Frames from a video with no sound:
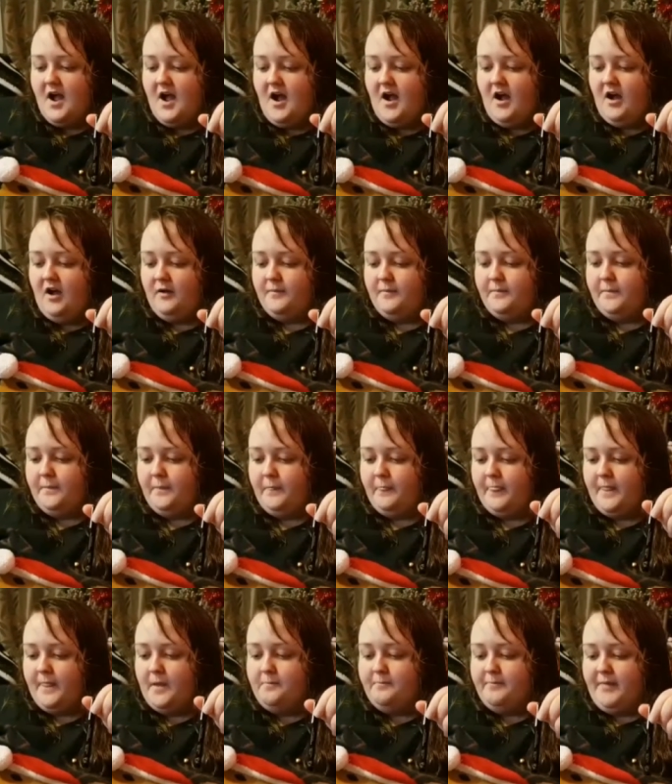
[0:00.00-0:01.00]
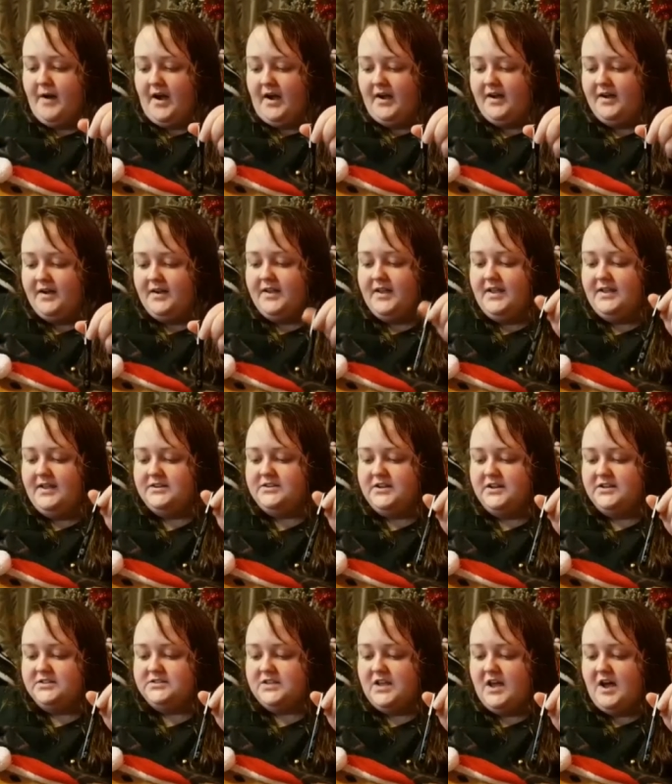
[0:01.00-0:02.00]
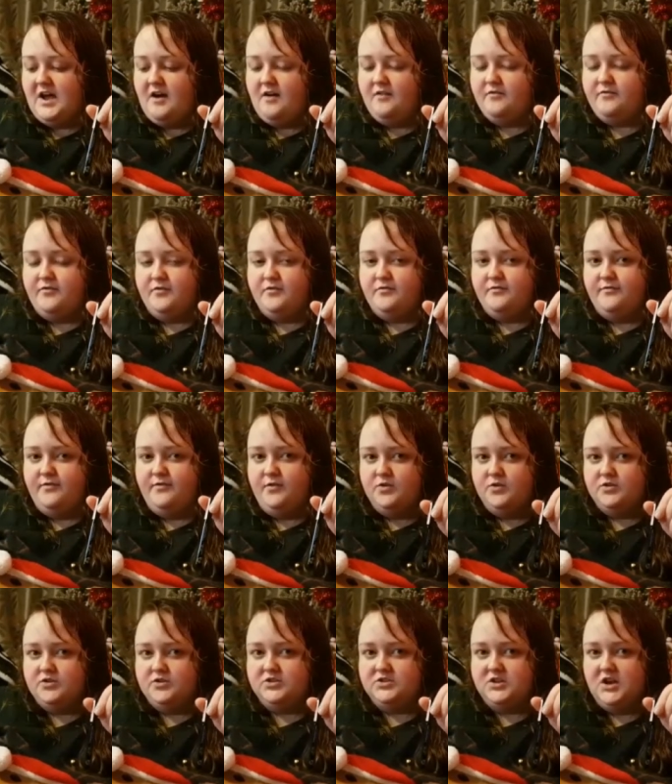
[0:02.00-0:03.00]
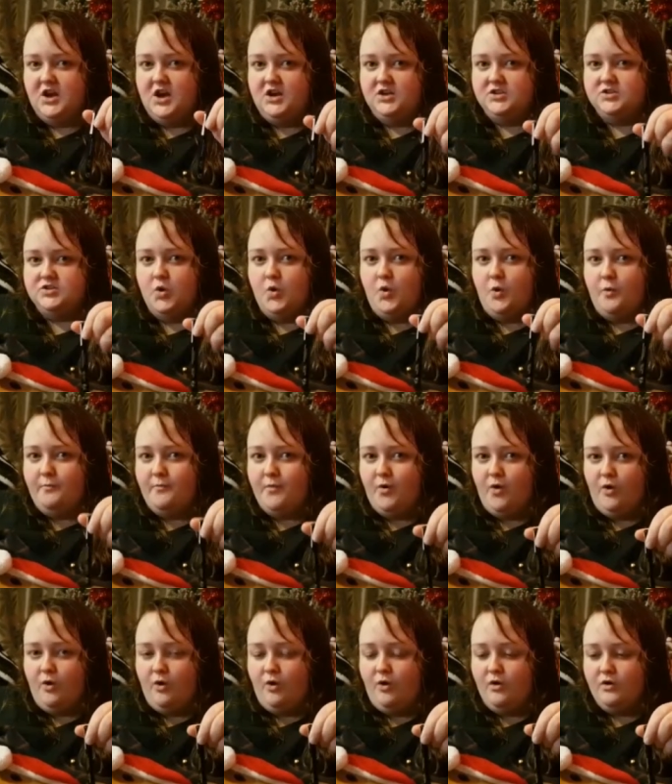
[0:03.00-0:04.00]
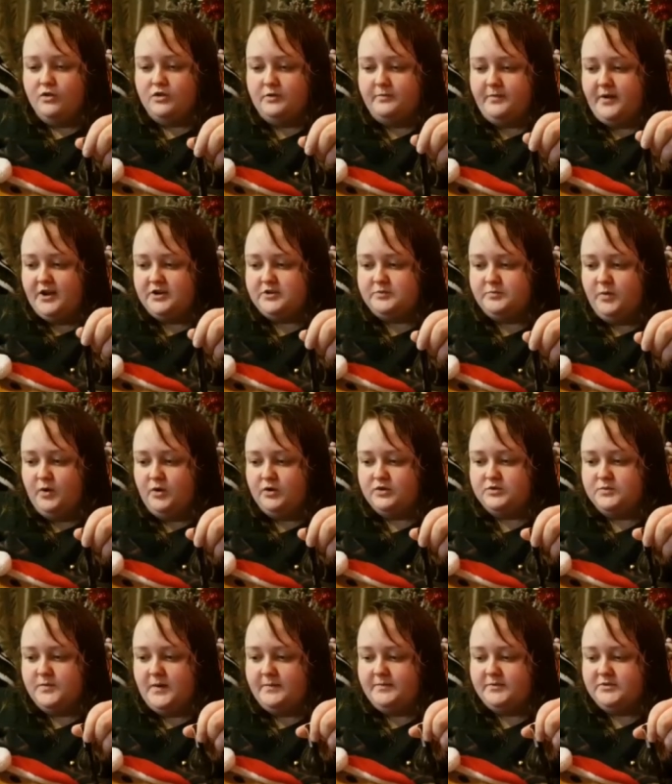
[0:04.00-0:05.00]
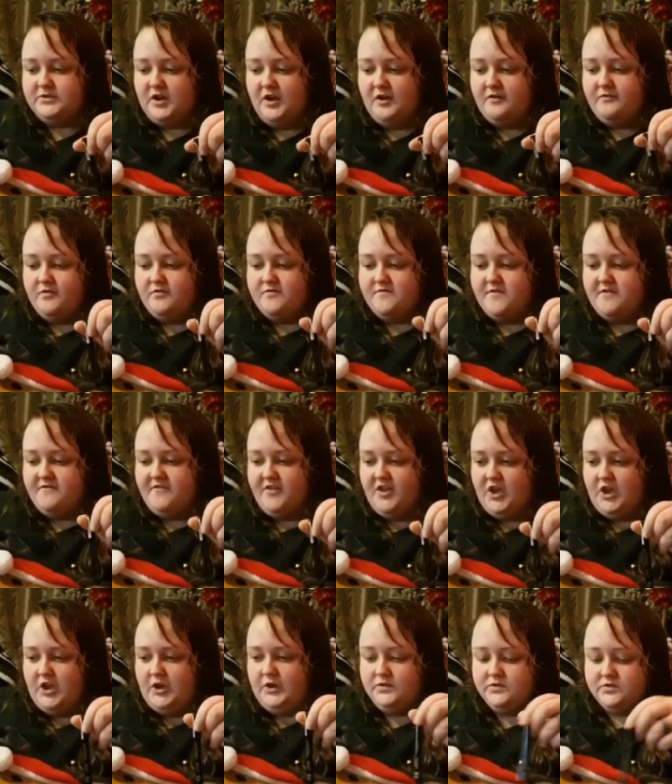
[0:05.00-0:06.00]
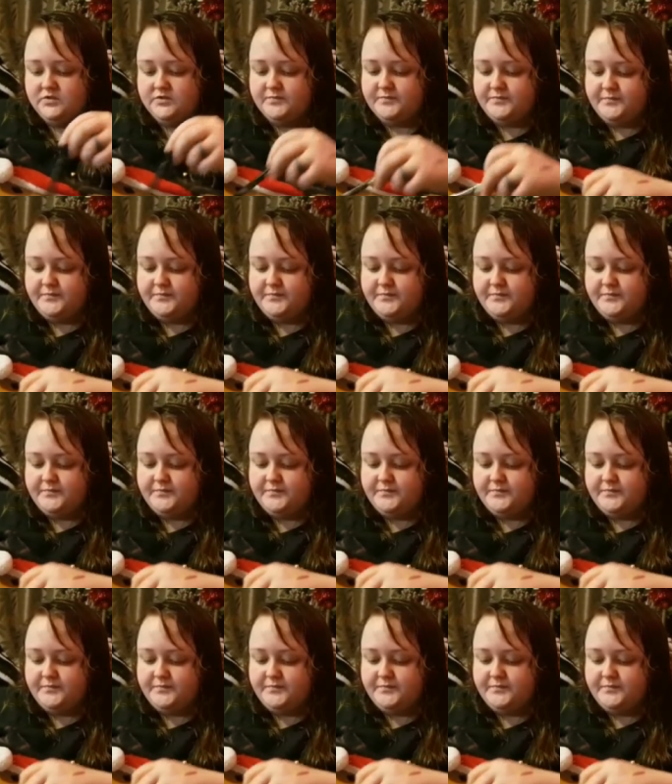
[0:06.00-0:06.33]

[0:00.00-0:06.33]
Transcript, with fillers: Um, but it does have four stars or more on the Birchbox website for reviews.